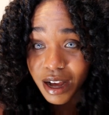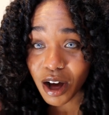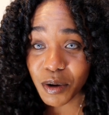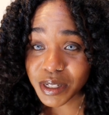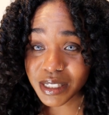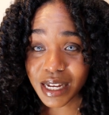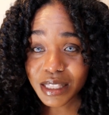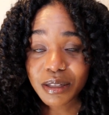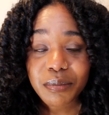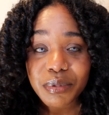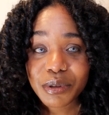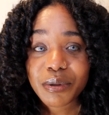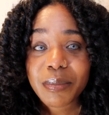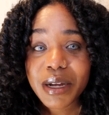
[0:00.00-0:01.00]
always like the
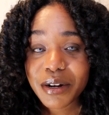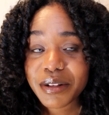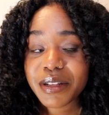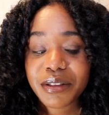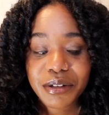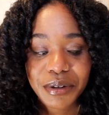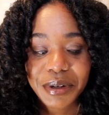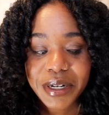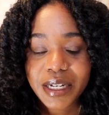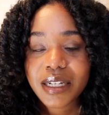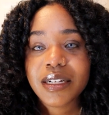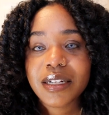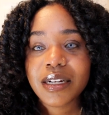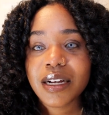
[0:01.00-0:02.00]
blue better than the
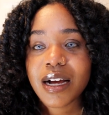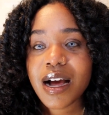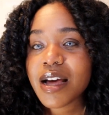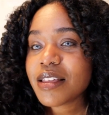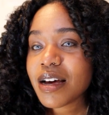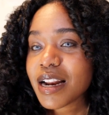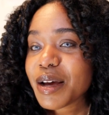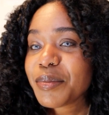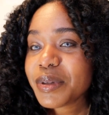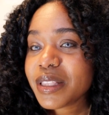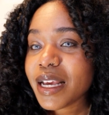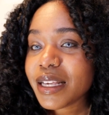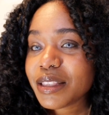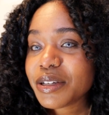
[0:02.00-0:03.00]
green. I thought I would
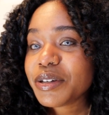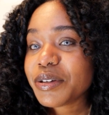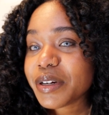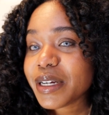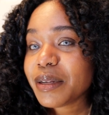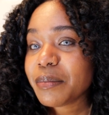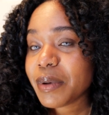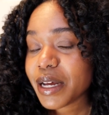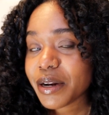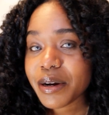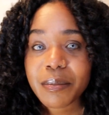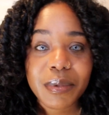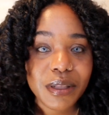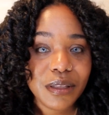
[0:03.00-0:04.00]
like the green
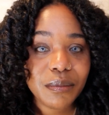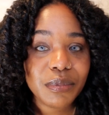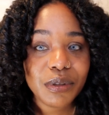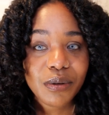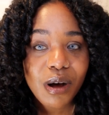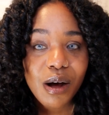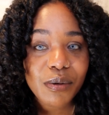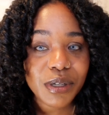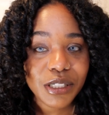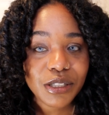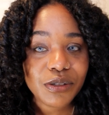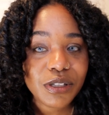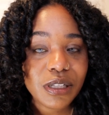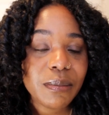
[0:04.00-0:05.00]
better, but the blue always
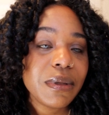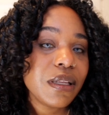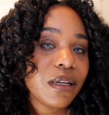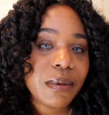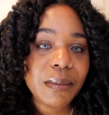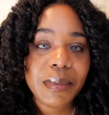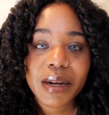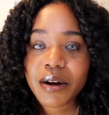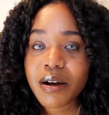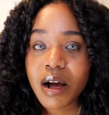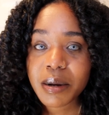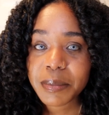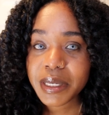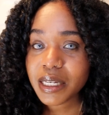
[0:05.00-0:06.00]
shows up a little bit better
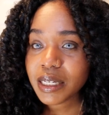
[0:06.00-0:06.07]
on me.